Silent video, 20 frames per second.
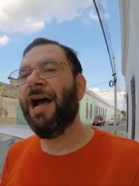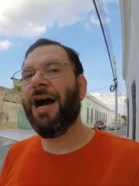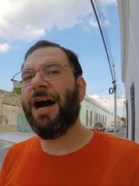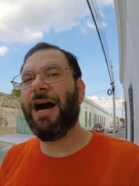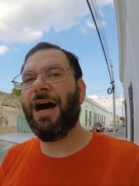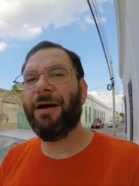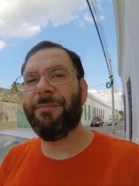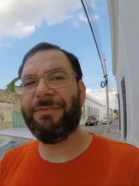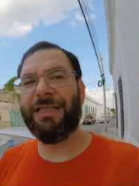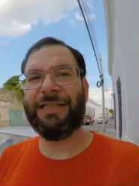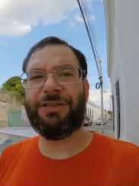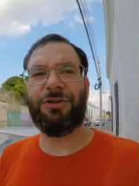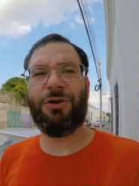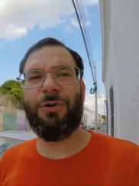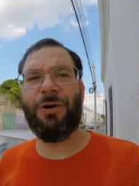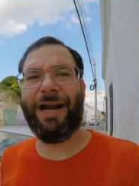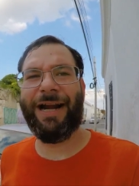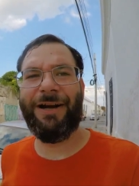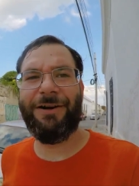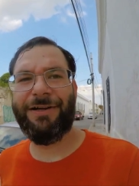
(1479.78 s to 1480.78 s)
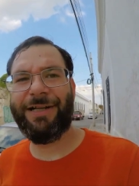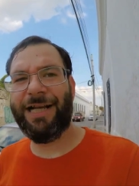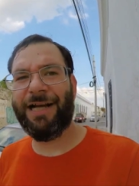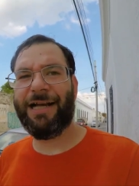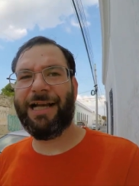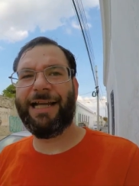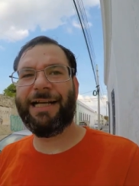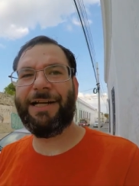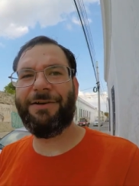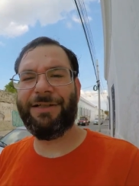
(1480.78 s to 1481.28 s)
um, this whole area
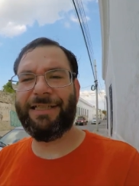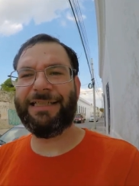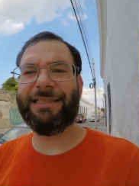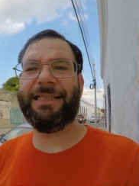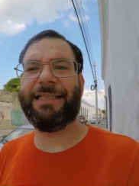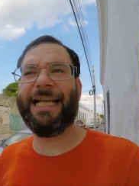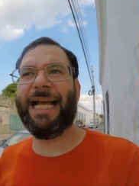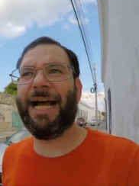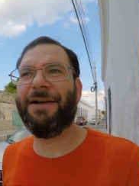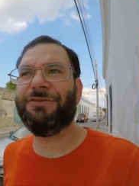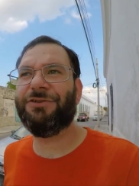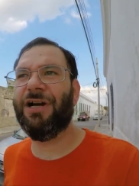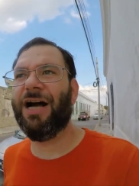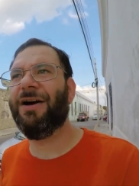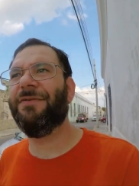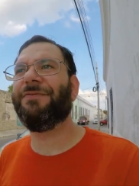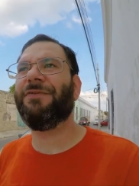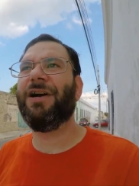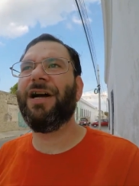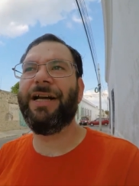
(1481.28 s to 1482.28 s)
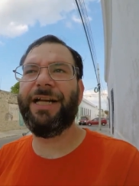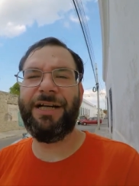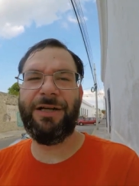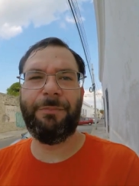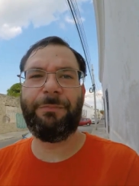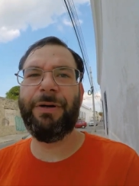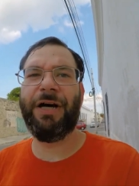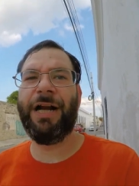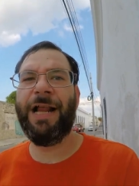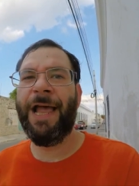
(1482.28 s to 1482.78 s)
and everything that they have to offer out
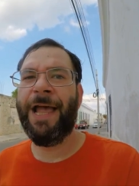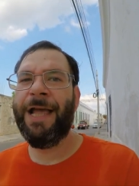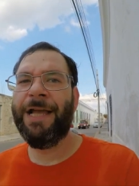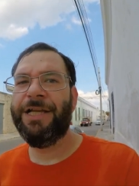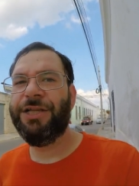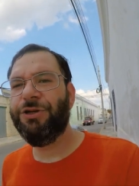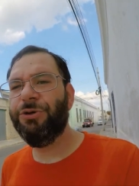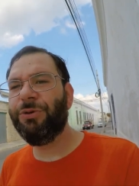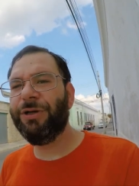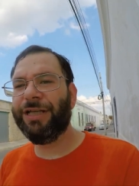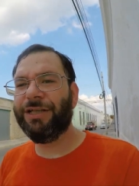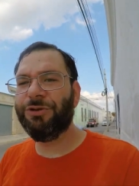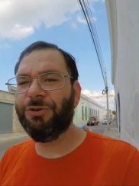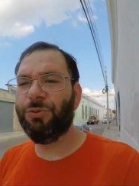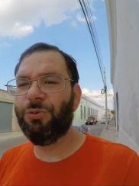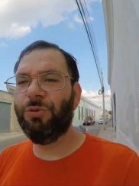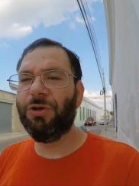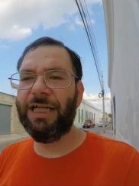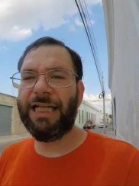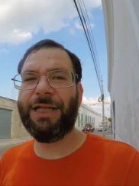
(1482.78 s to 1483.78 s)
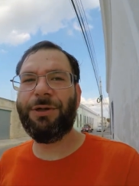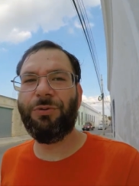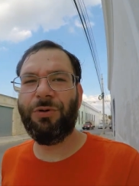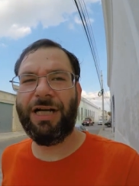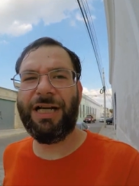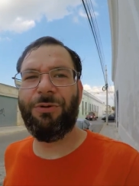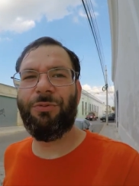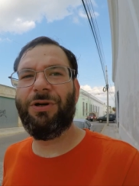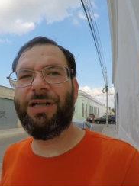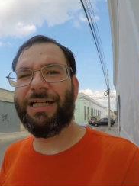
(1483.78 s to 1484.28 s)
here. But you, you really,
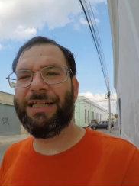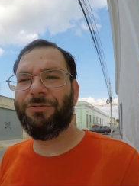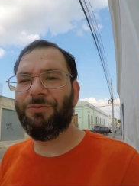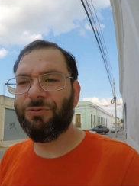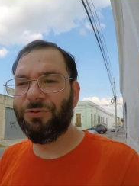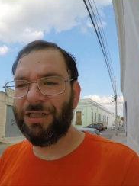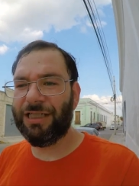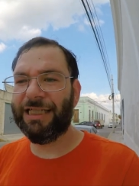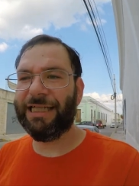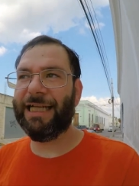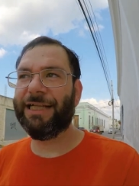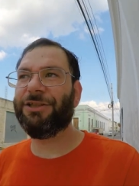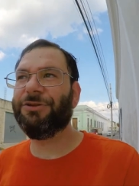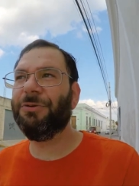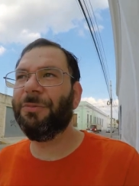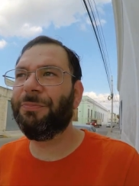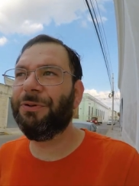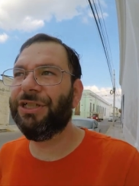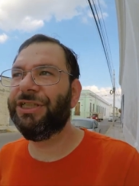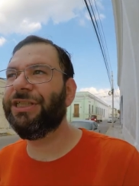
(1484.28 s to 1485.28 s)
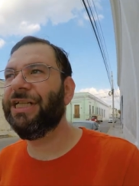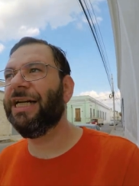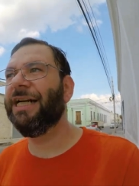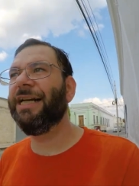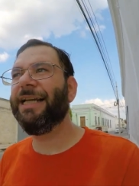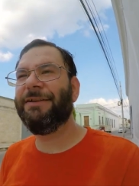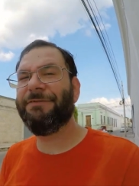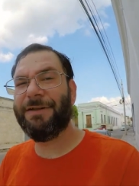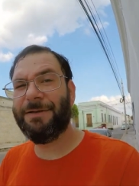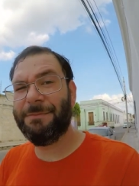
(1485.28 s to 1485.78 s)
really, really, really get to appreciate
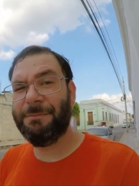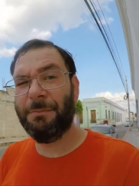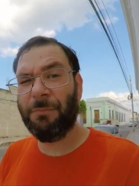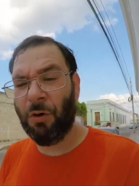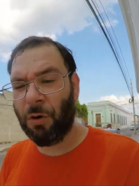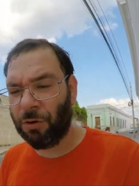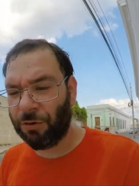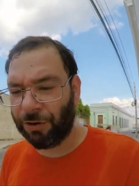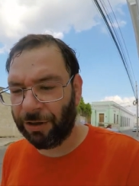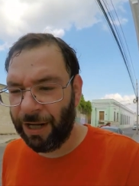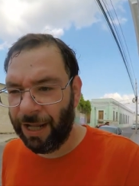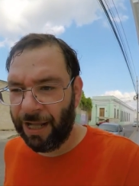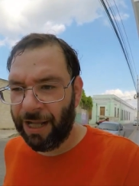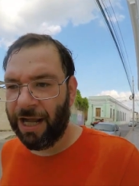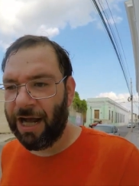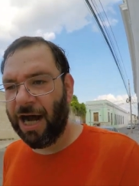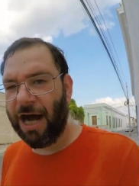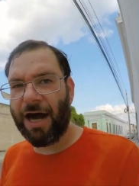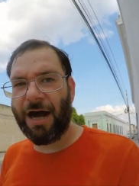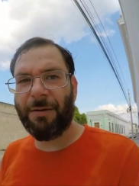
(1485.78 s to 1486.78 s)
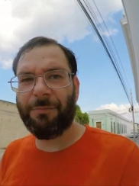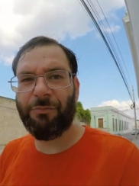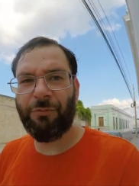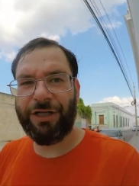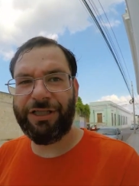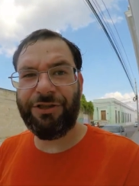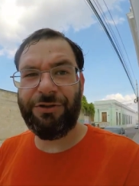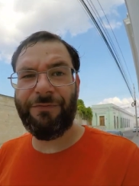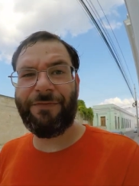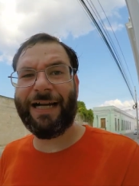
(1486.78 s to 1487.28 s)
it even more um,
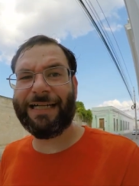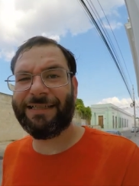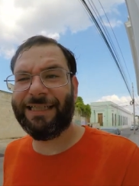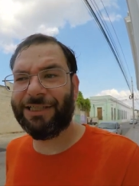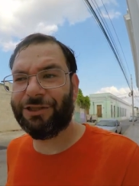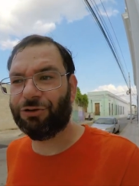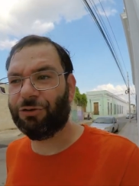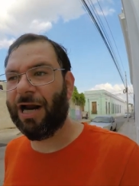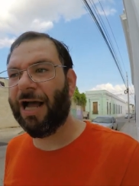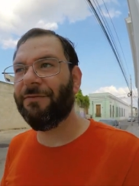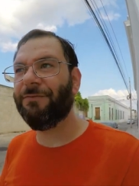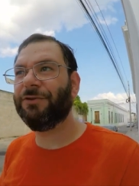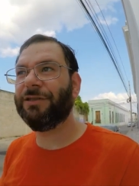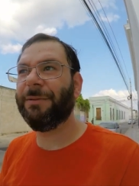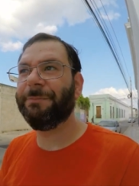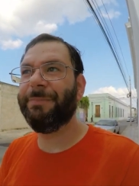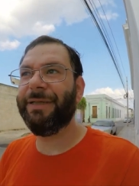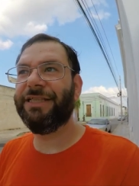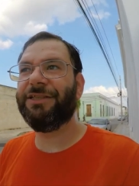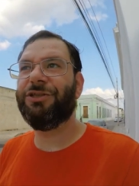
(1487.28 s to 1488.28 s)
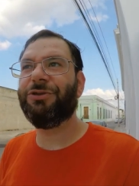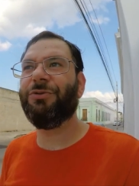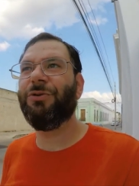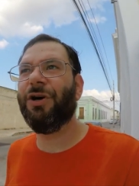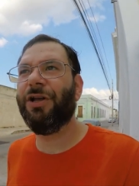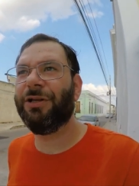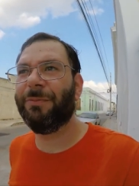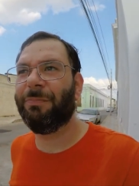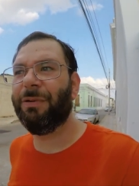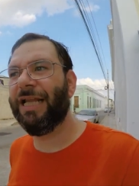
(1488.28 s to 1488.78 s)
when you've actually traveled and been to
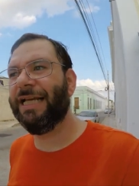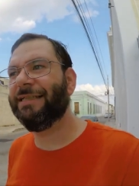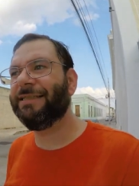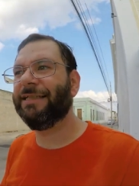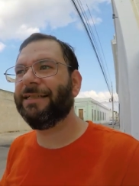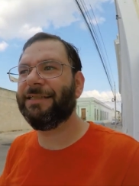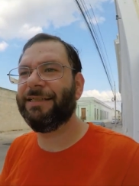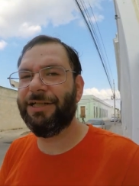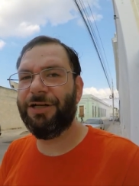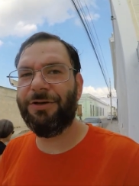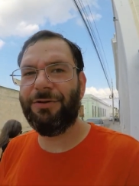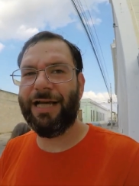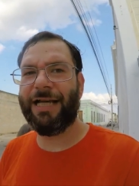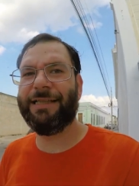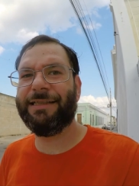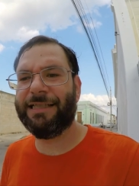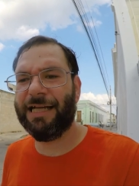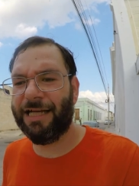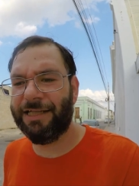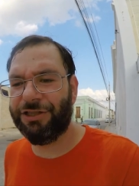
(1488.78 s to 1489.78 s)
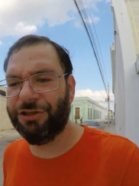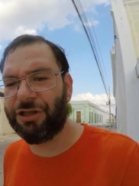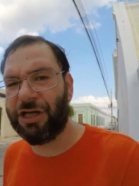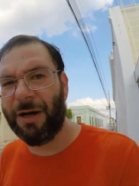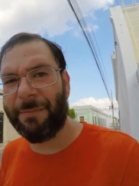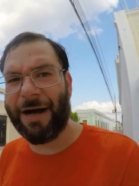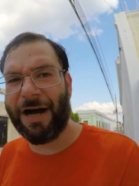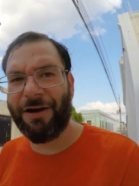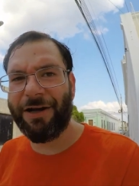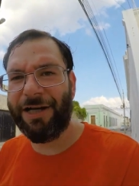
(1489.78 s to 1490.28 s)
other places, you know, and uh, you
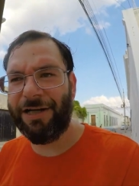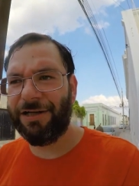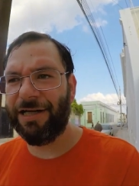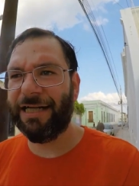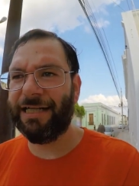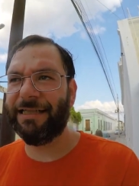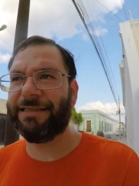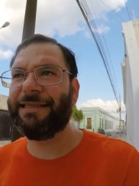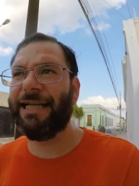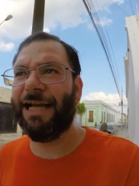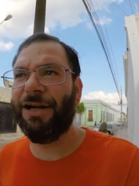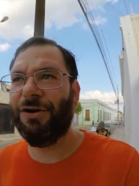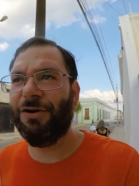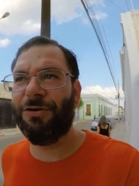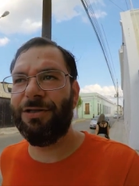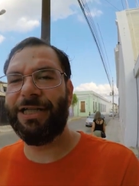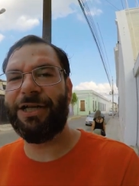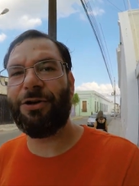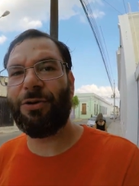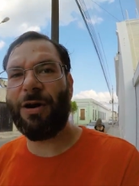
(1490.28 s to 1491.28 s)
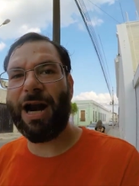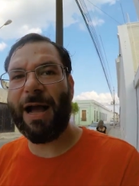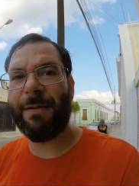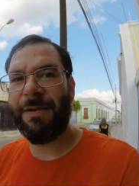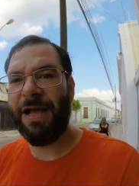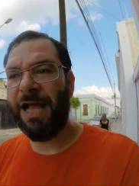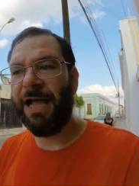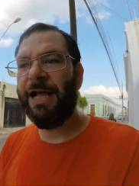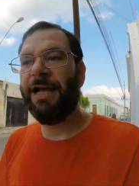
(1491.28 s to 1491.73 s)
come out here and it's like, holy crap.